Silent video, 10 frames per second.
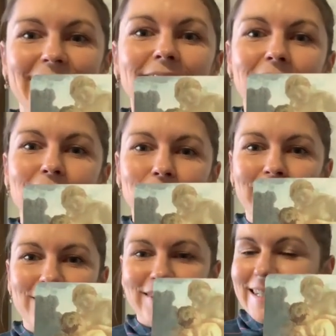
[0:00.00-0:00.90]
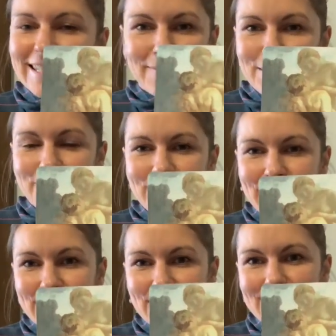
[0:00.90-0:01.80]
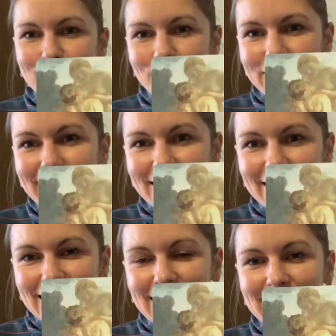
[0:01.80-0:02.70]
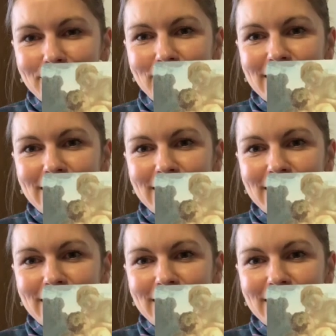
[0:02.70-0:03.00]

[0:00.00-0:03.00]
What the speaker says: can read French a little bit, but I don't speak it.